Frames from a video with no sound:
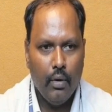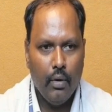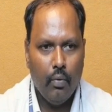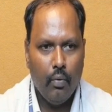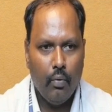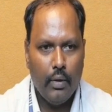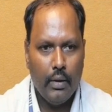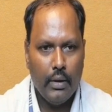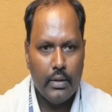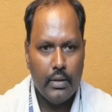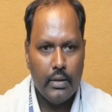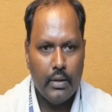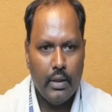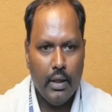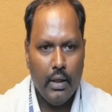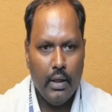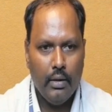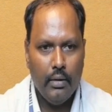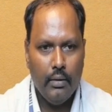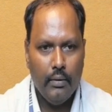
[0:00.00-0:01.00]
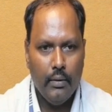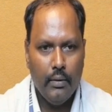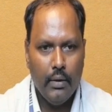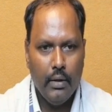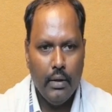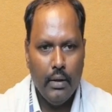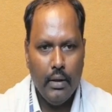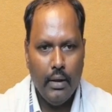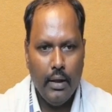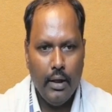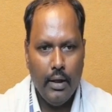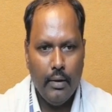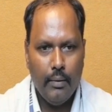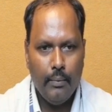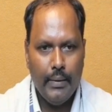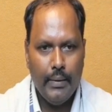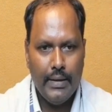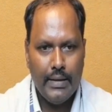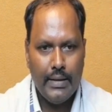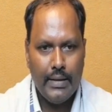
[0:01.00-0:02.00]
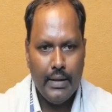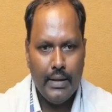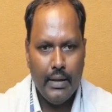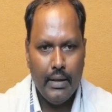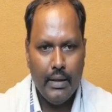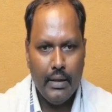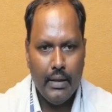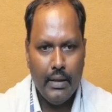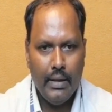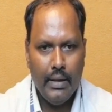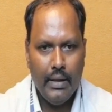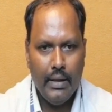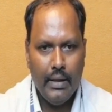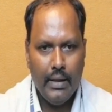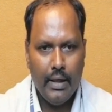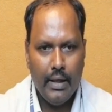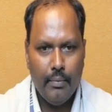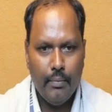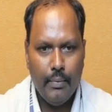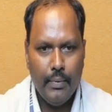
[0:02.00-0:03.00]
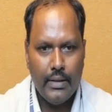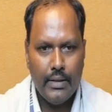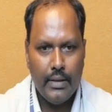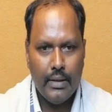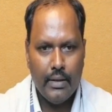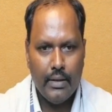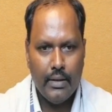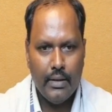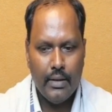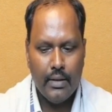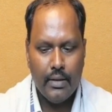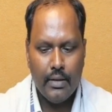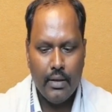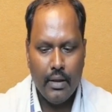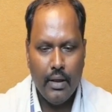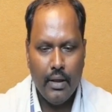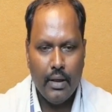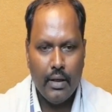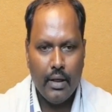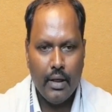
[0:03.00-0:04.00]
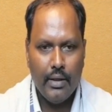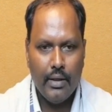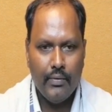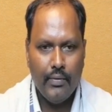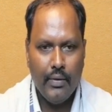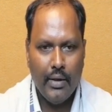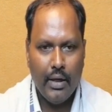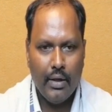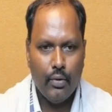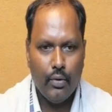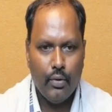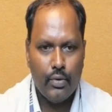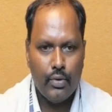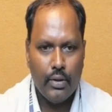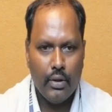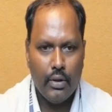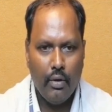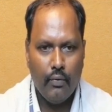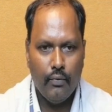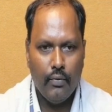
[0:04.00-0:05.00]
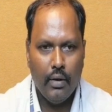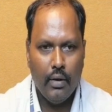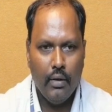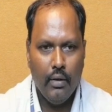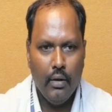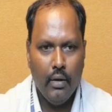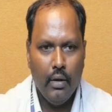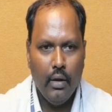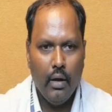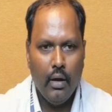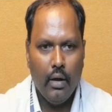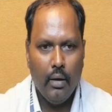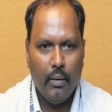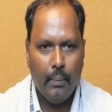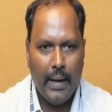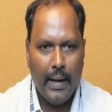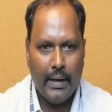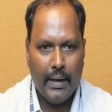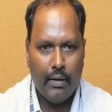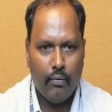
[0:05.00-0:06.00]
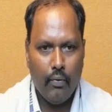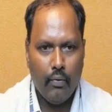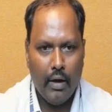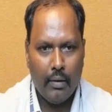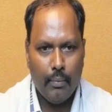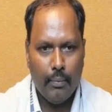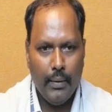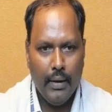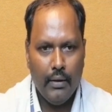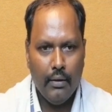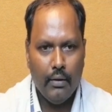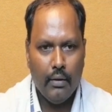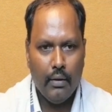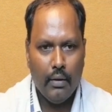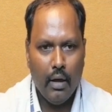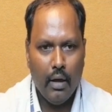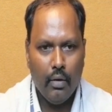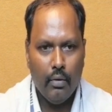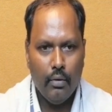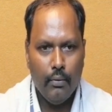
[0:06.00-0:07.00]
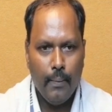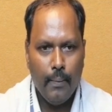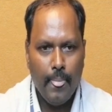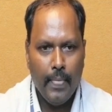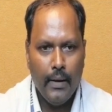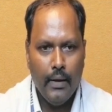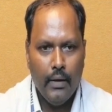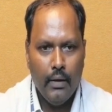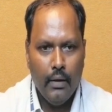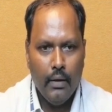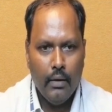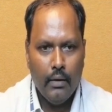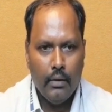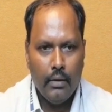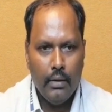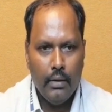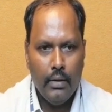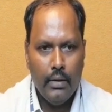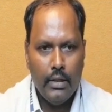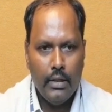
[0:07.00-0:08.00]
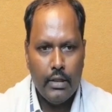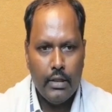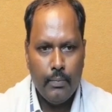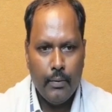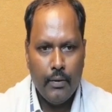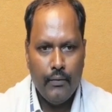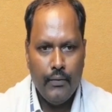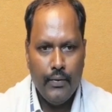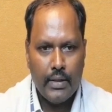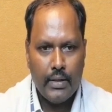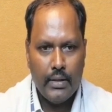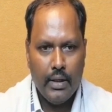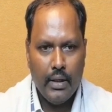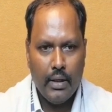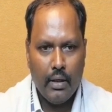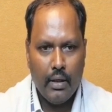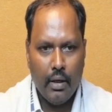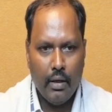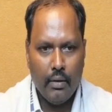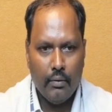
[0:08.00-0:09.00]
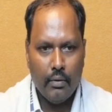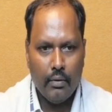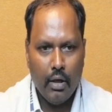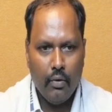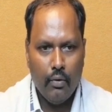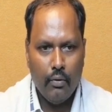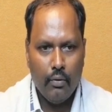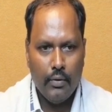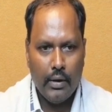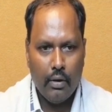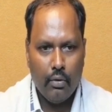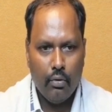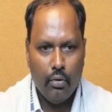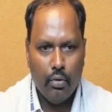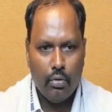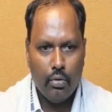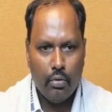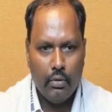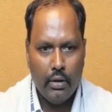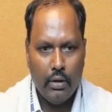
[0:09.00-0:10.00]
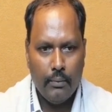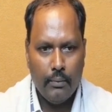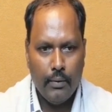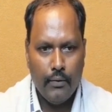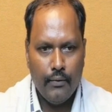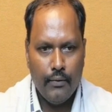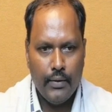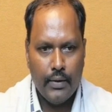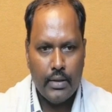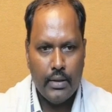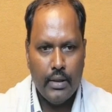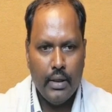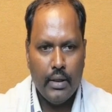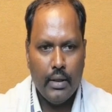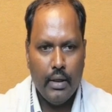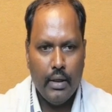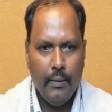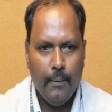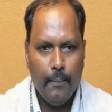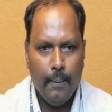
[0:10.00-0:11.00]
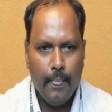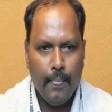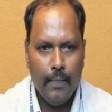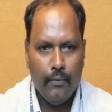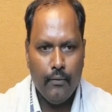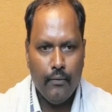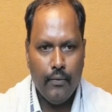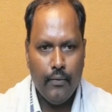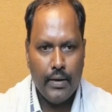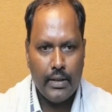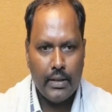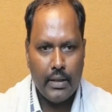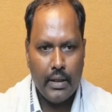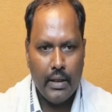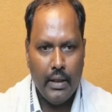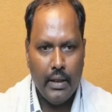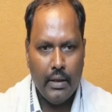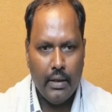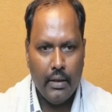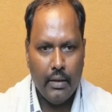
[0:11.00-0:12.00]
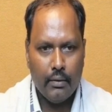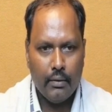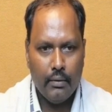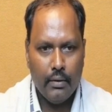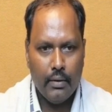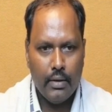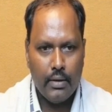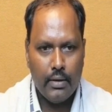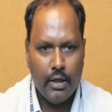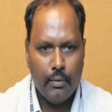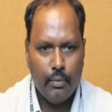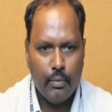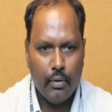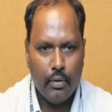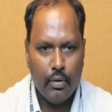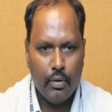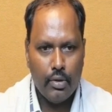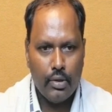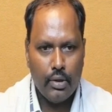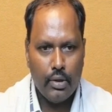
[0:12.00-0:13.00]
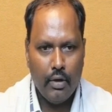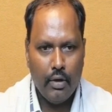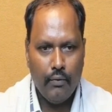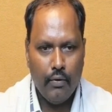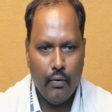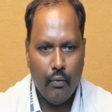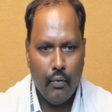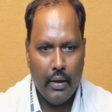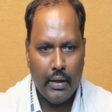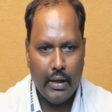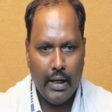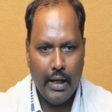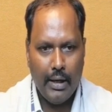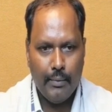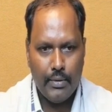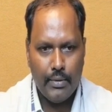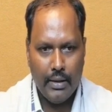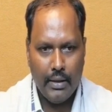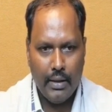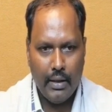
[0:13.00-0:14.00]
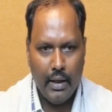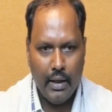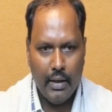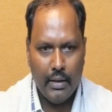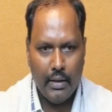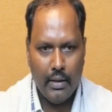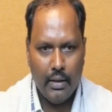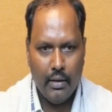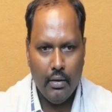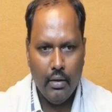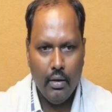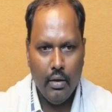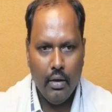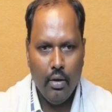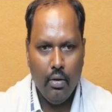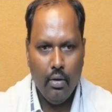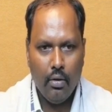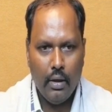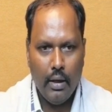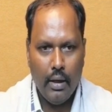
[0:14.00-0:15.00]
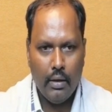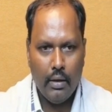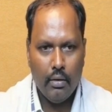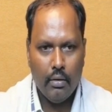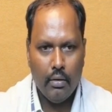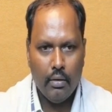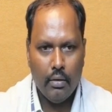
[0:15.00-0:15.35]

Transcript: One is that ABC, DABC. This is the data we are using of the pattern format. Now in this prefix data, now we can go through on the prefix data. First letter is able to using of a one time single letter, and